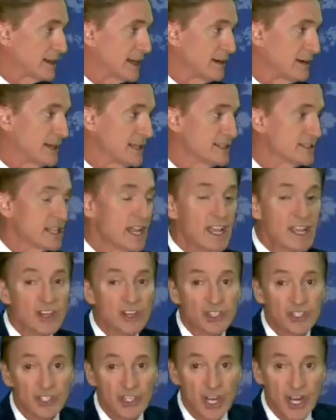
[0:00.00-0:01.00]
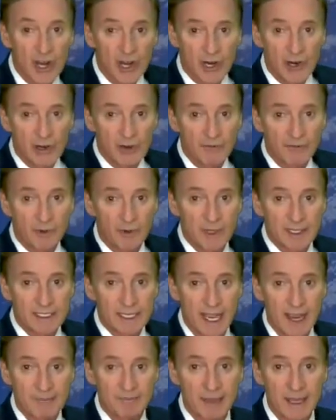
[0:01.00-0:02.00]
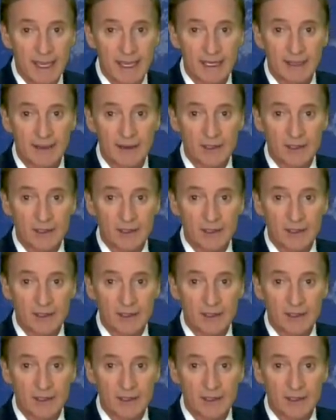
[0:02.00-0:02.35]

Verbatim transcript: Now it is sheared for the time being.